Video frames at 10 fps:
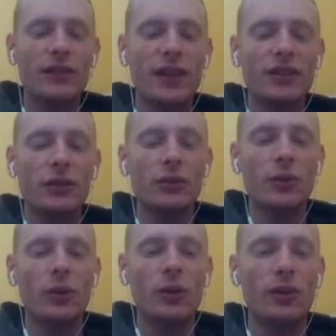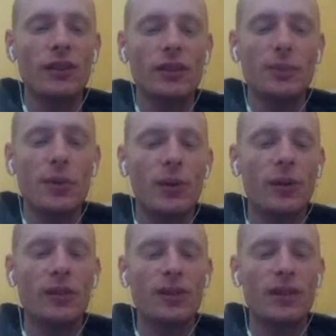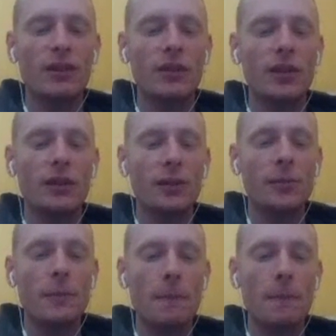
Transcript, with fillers: to roll in this small section right here.